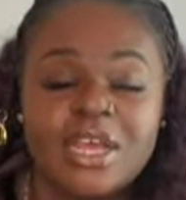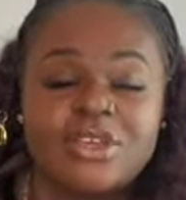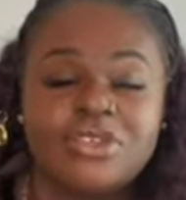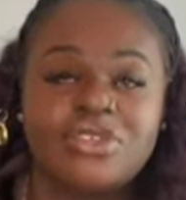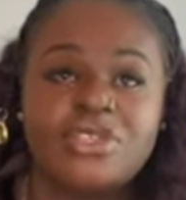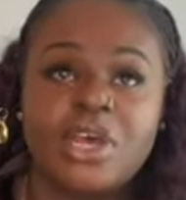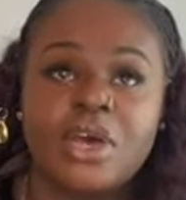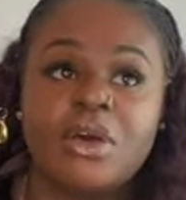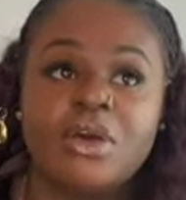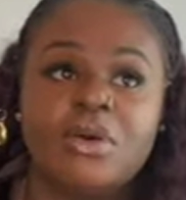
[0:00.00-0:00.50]

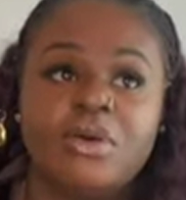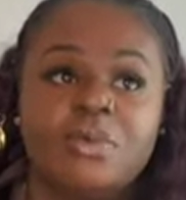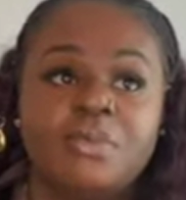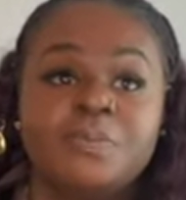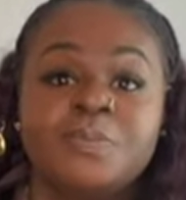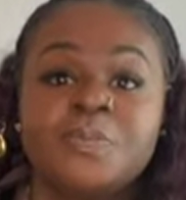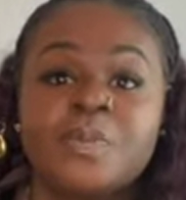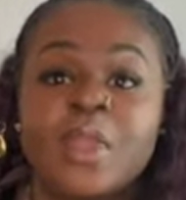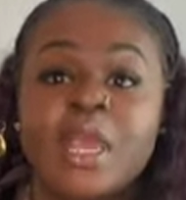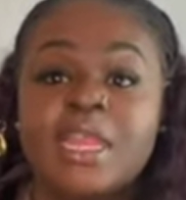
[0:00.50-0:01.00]
So,
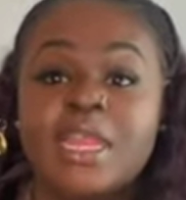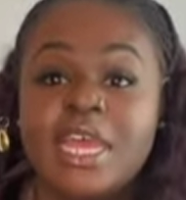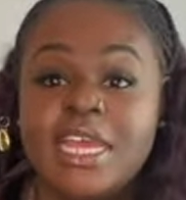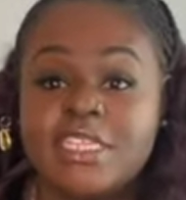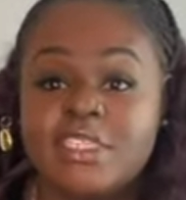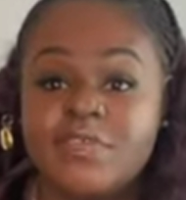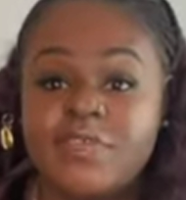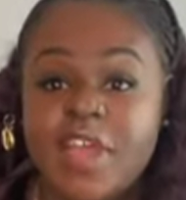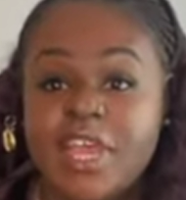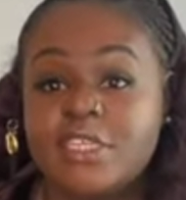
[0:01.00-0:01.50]

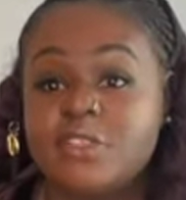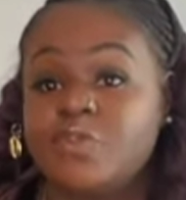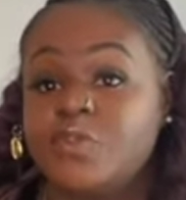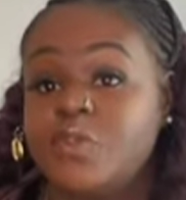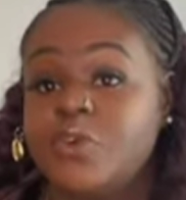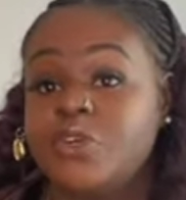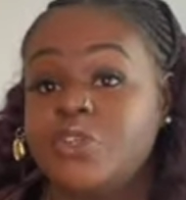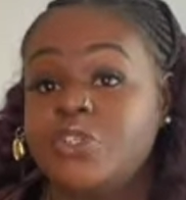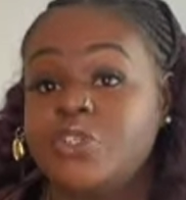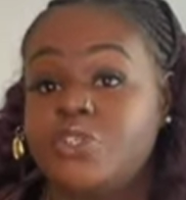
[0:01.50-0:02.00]
let's fast
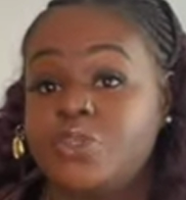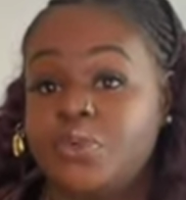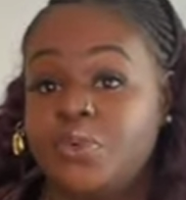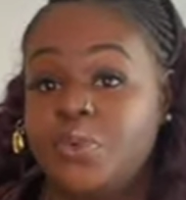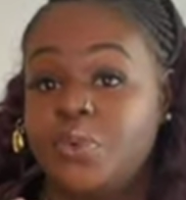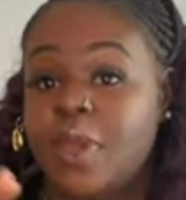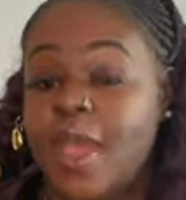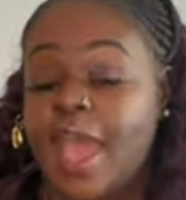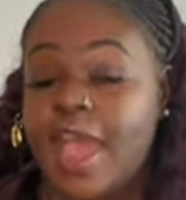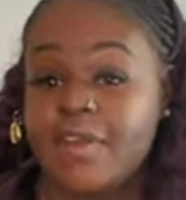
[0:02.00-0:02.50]
forward
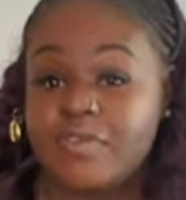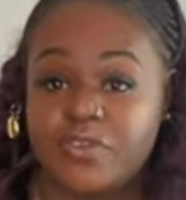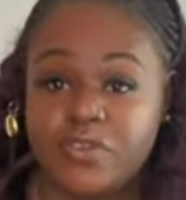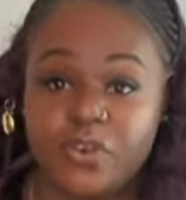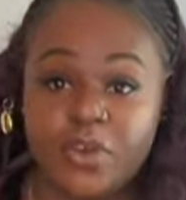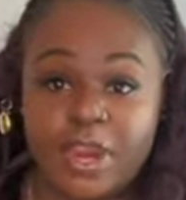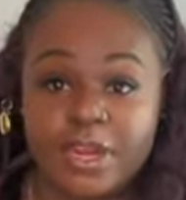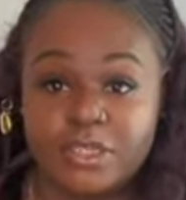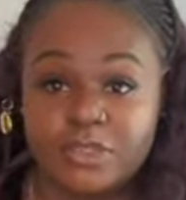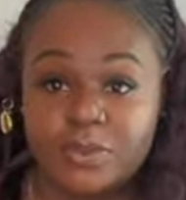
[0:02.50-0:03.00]
to after
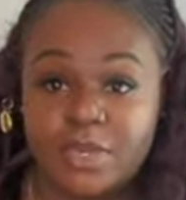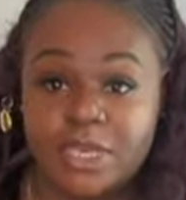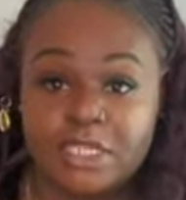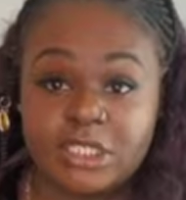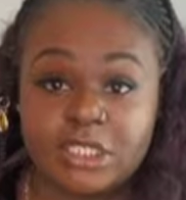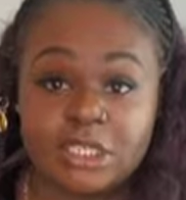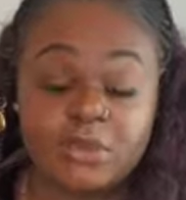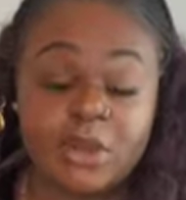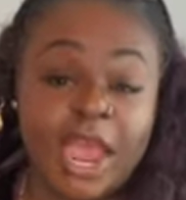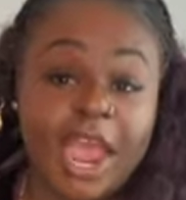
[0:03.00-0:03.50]

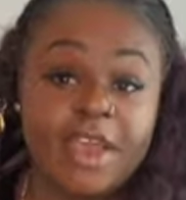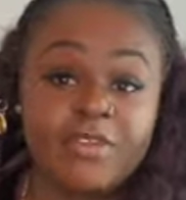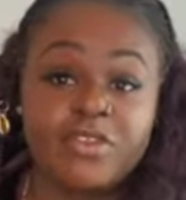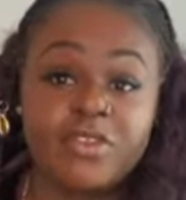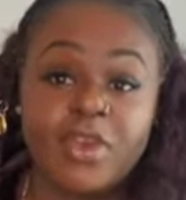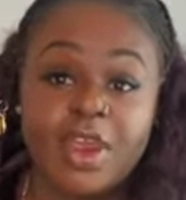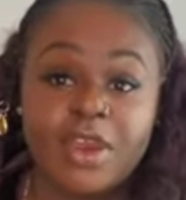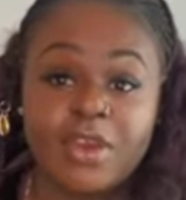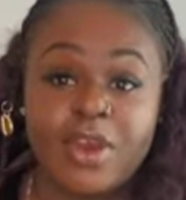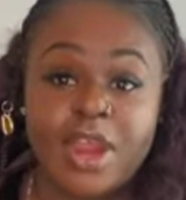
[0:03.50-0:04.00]
graduation. After
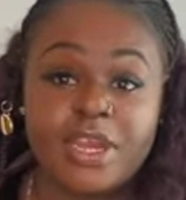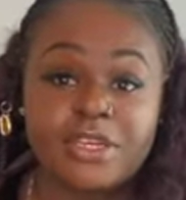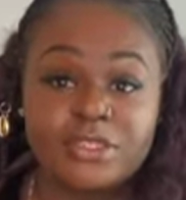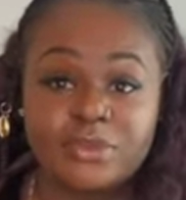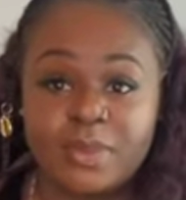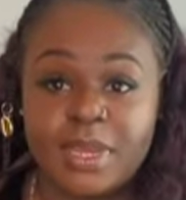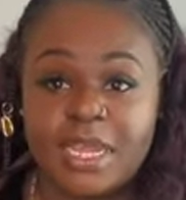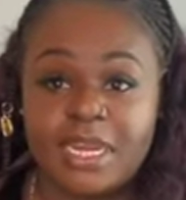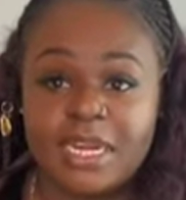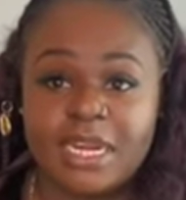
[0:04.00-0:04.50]
I
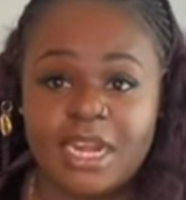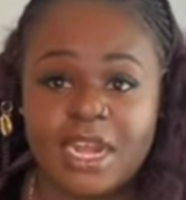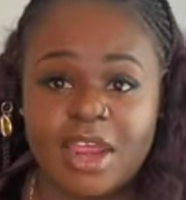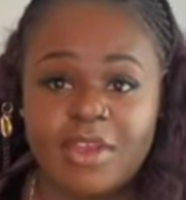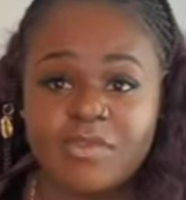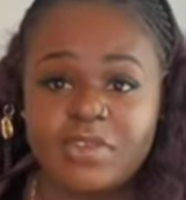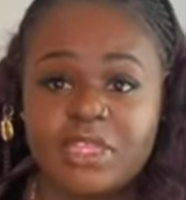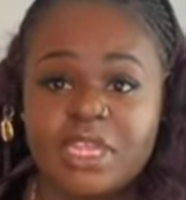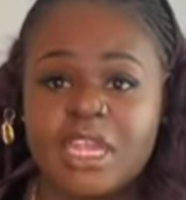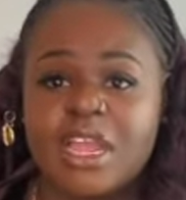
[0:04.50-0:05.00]
graduated and
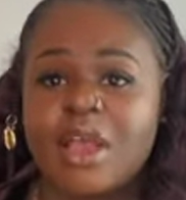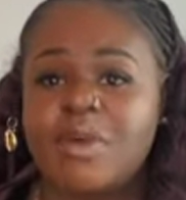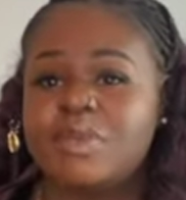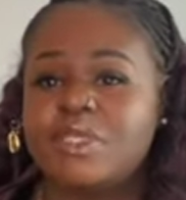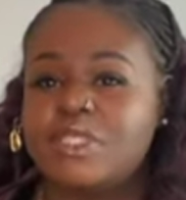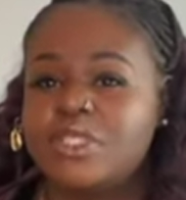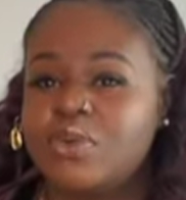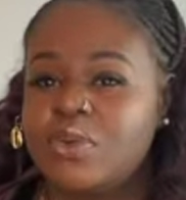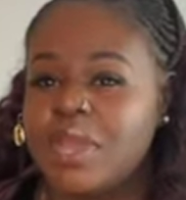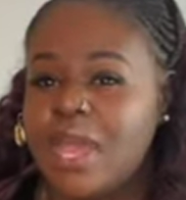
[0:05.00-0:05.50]
everything, I was
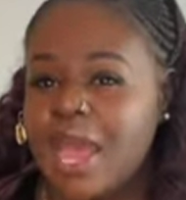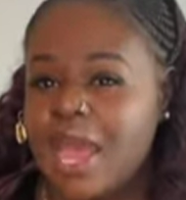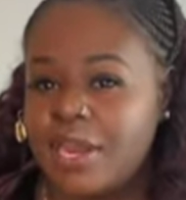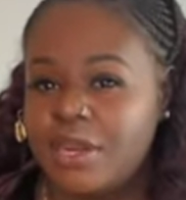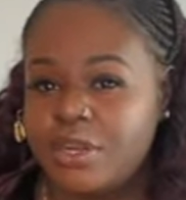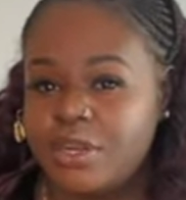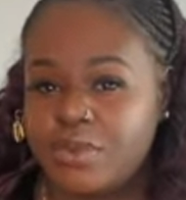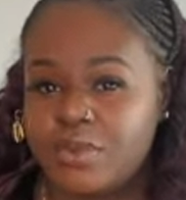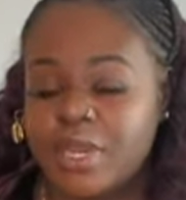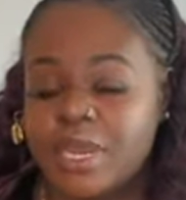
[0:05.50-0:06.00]
still kind
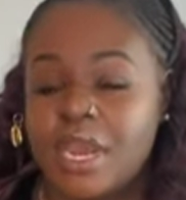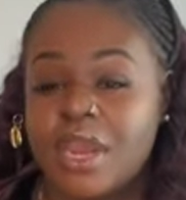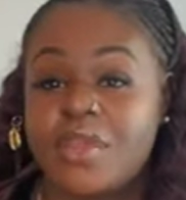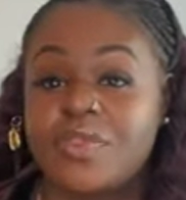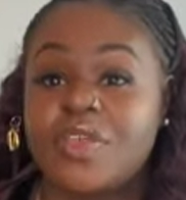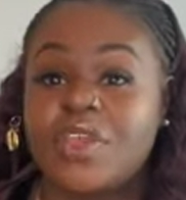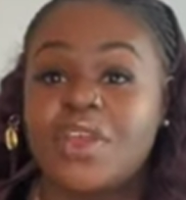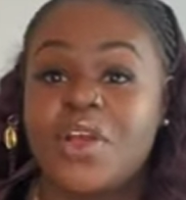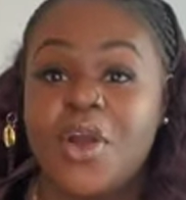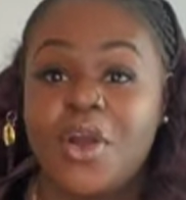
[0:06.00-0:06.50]
of doing hair,
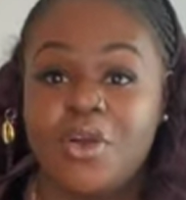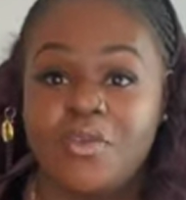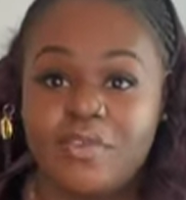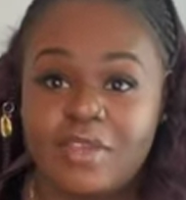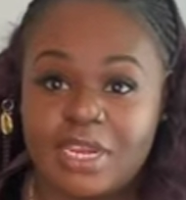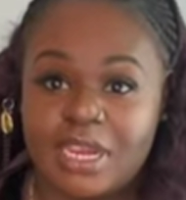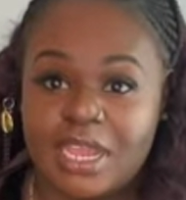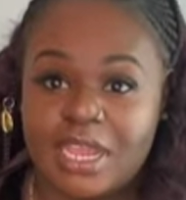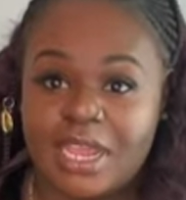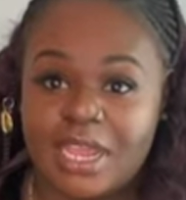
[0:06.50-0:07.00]
then
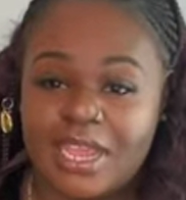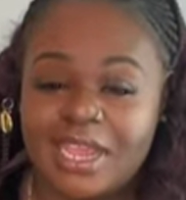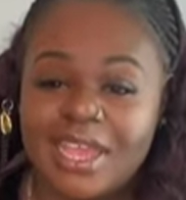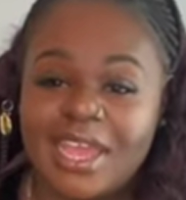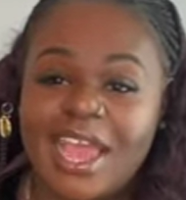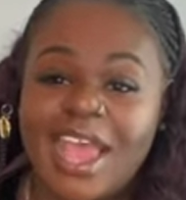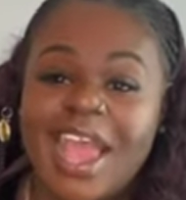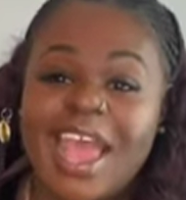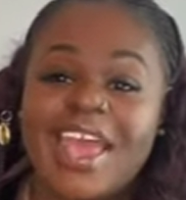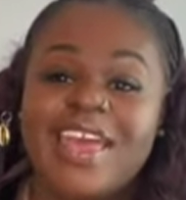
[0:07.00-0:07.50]
COVID hit,
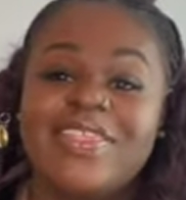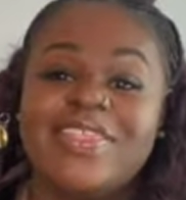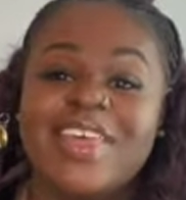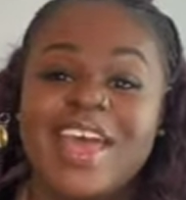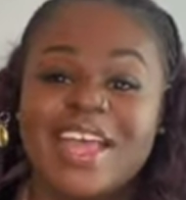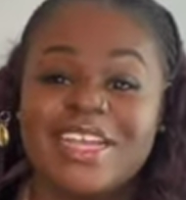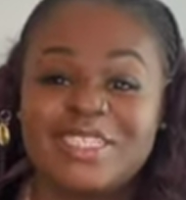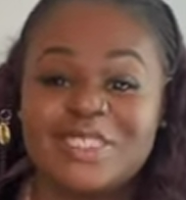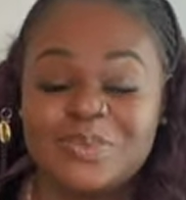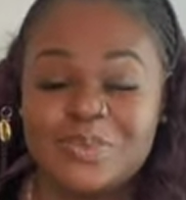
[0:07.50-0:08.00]
and
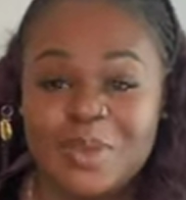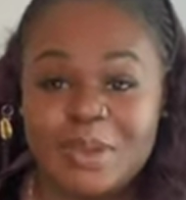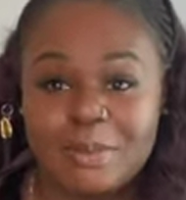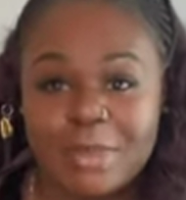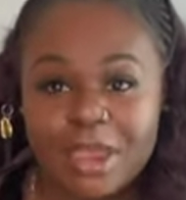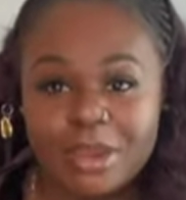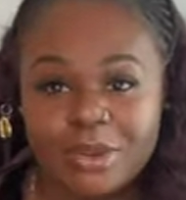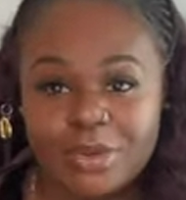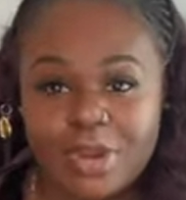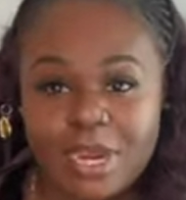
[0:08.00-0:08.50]
that's when
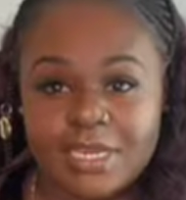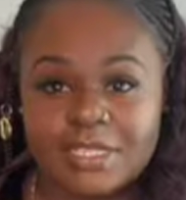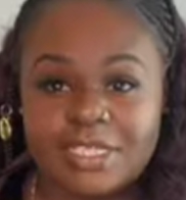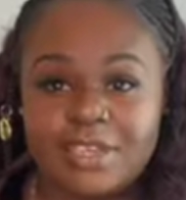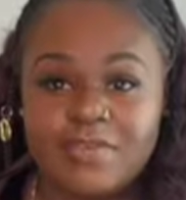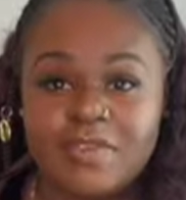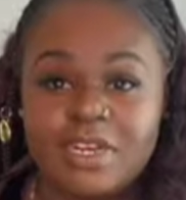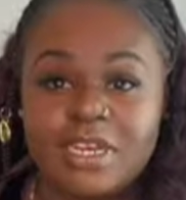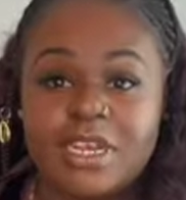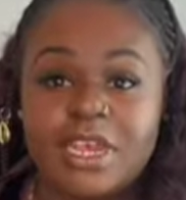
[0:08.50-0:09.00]
my
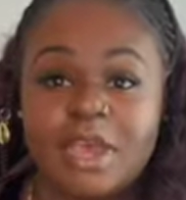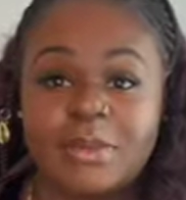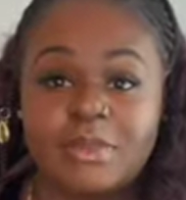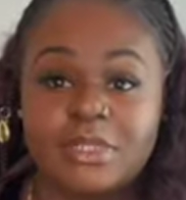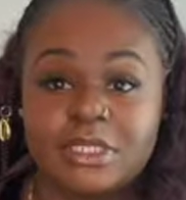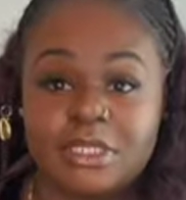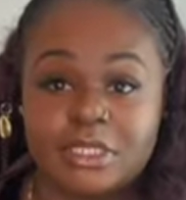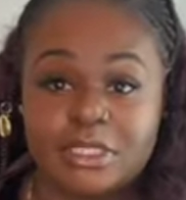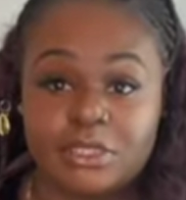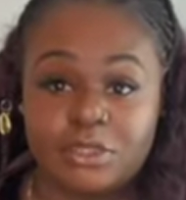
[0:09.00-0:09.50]
creativity came
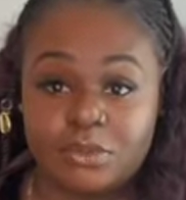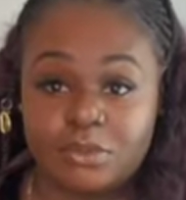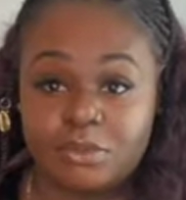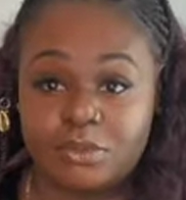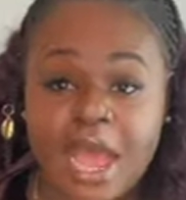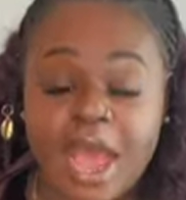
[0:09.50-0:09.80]
into the loop.